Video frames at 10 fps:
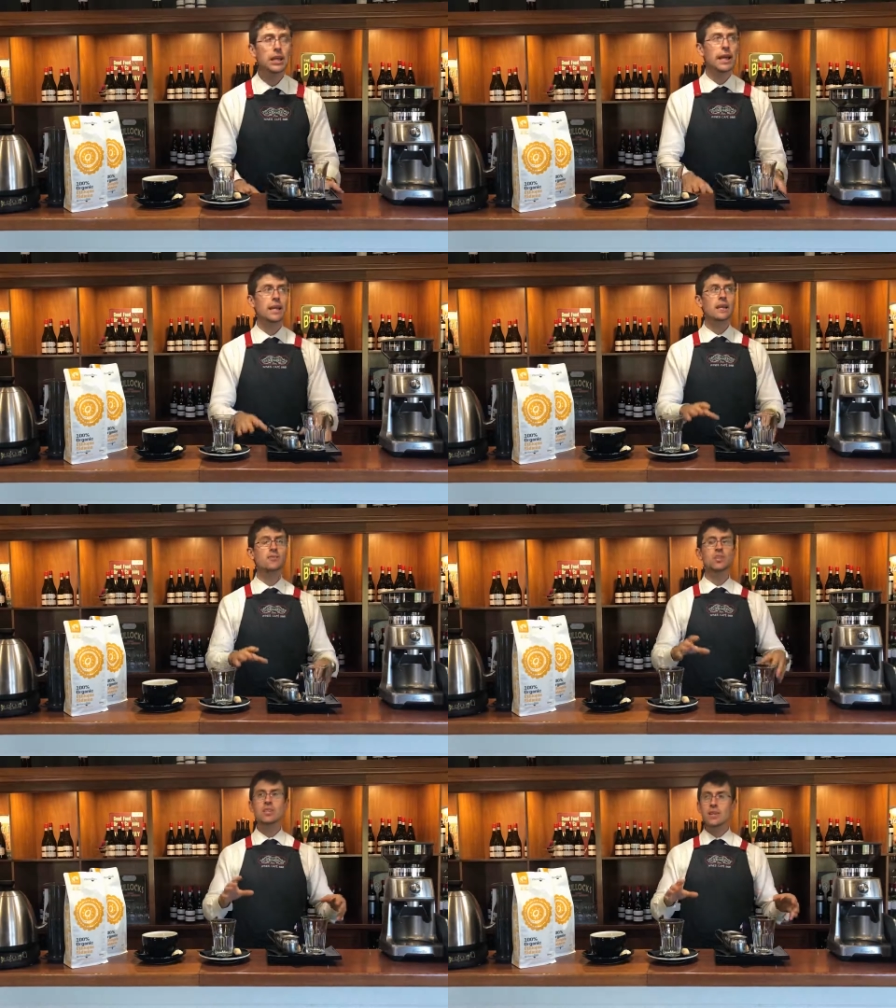And then
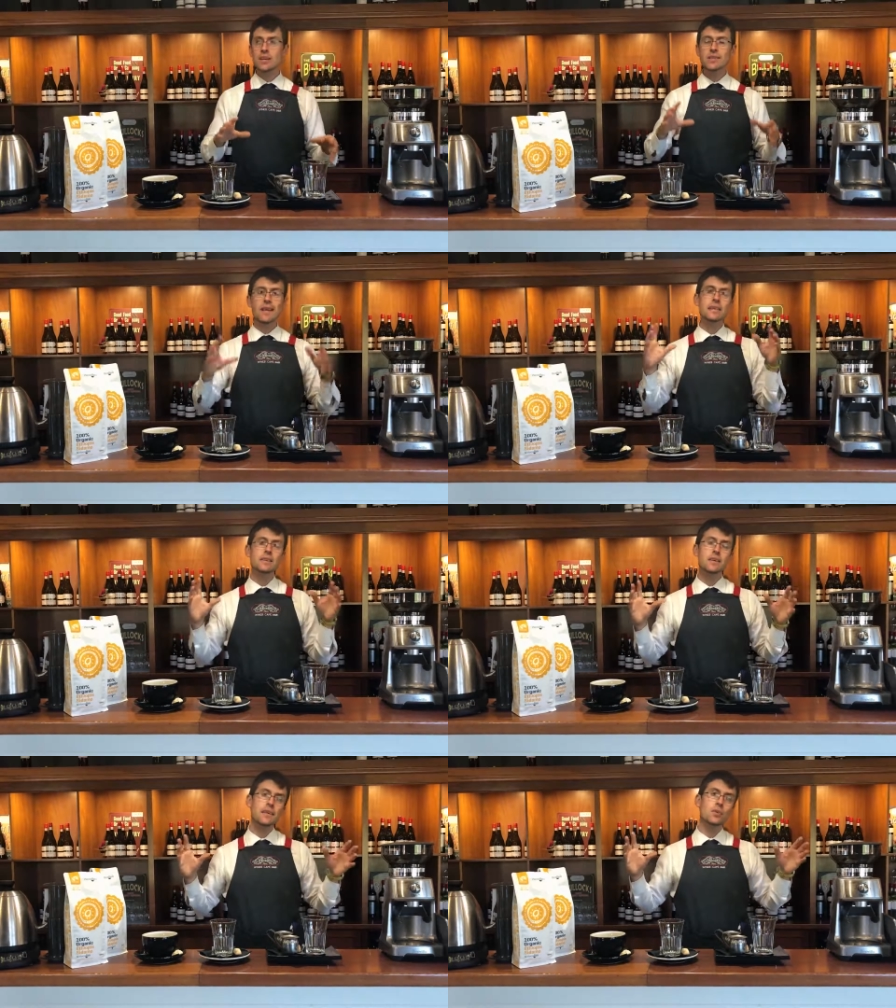generally the
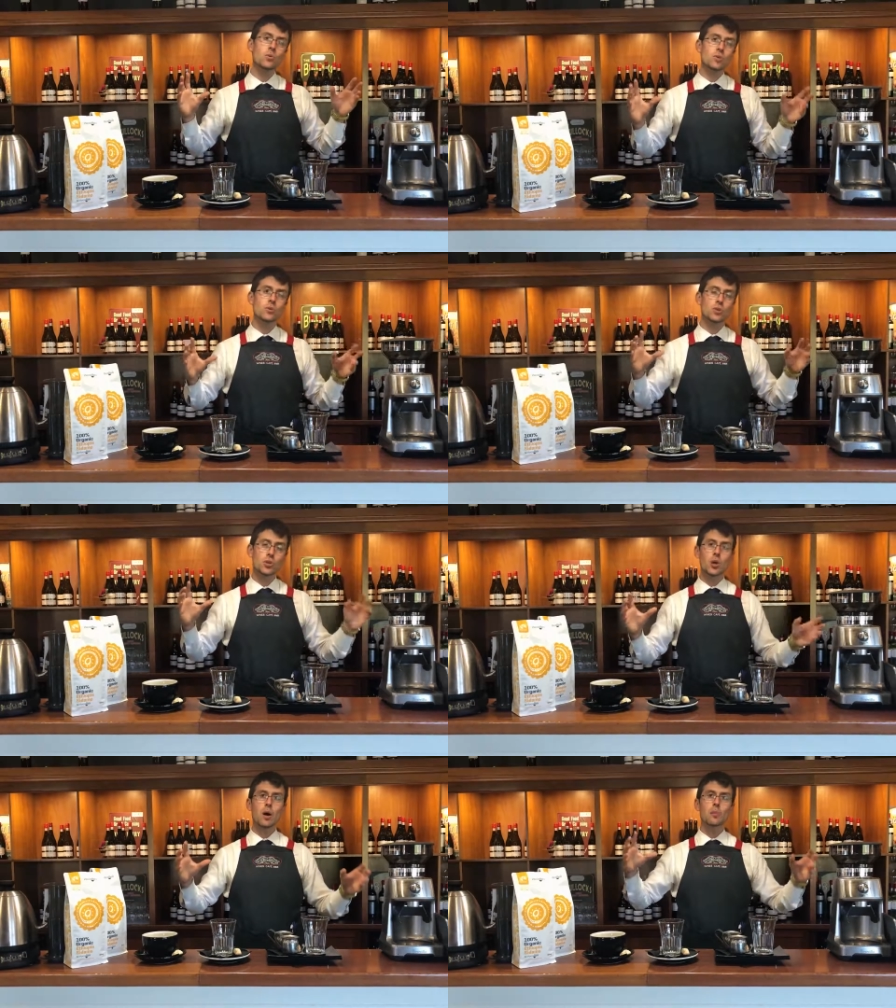latteria was the
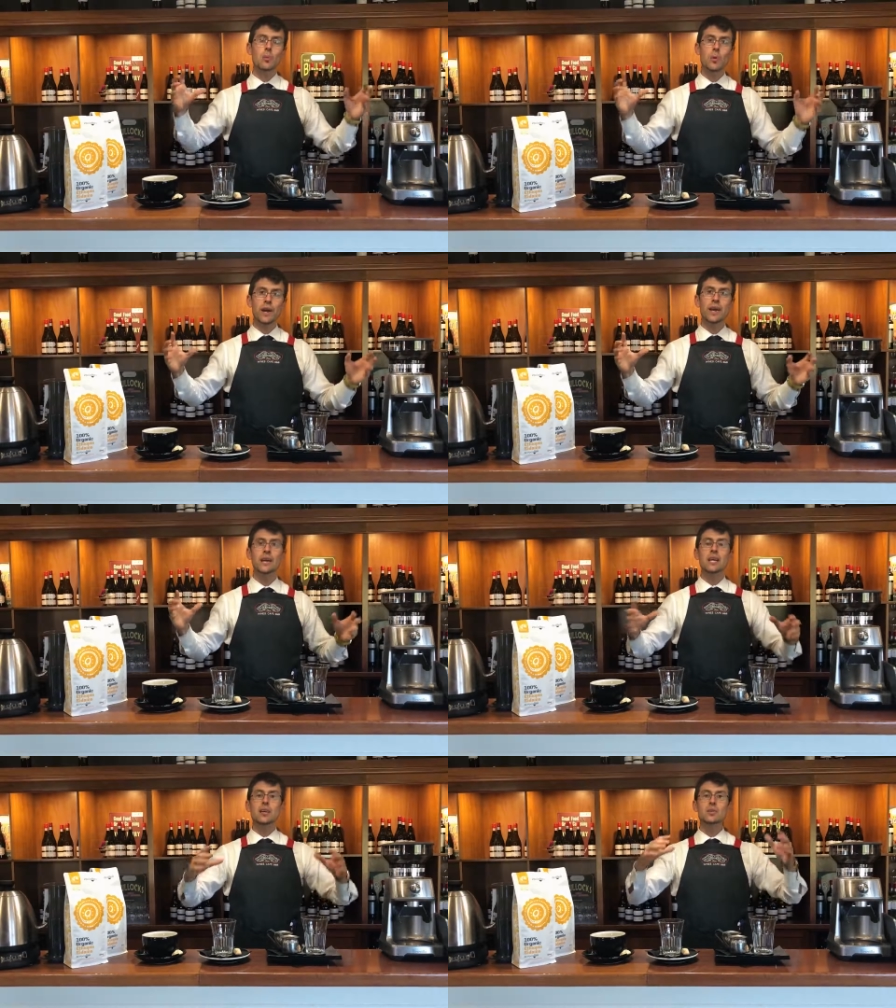shop
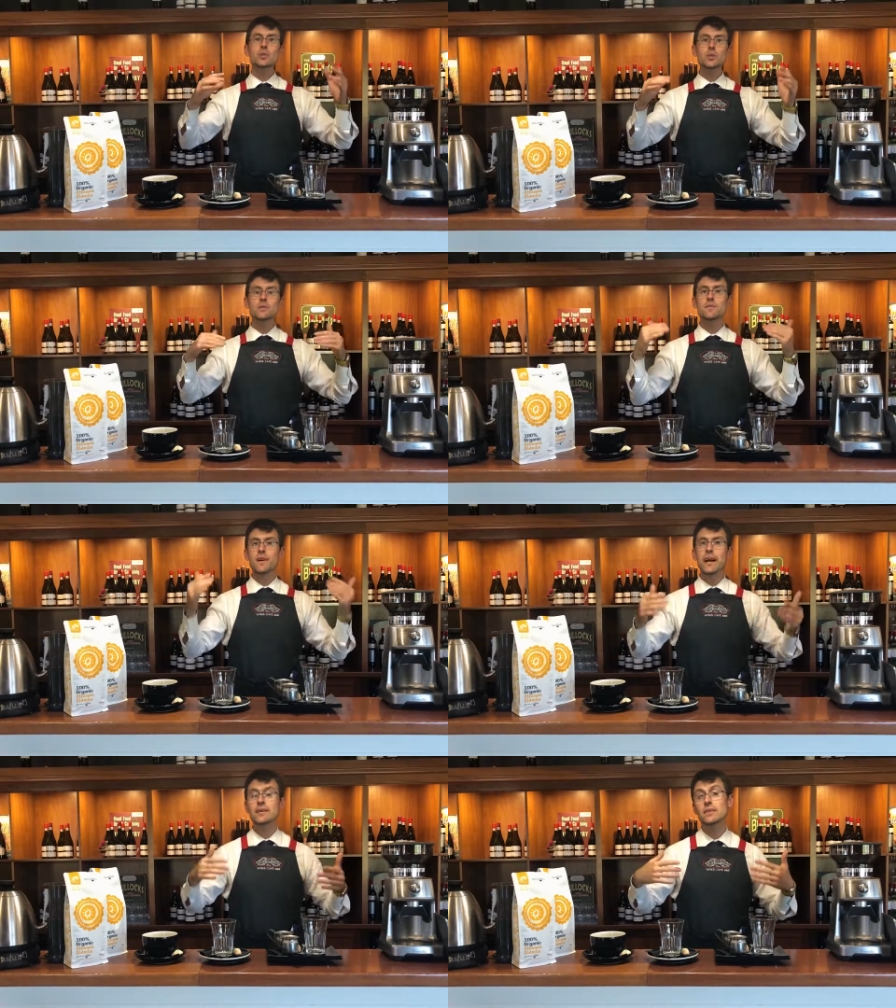where you could
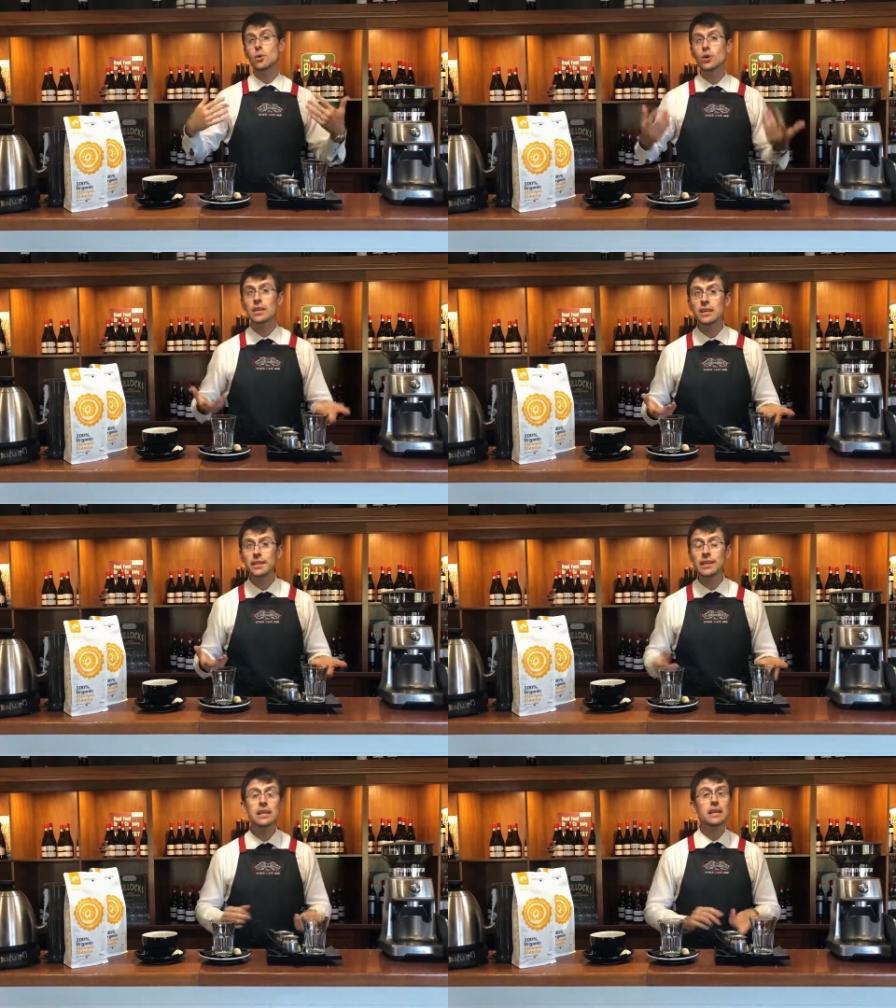find locally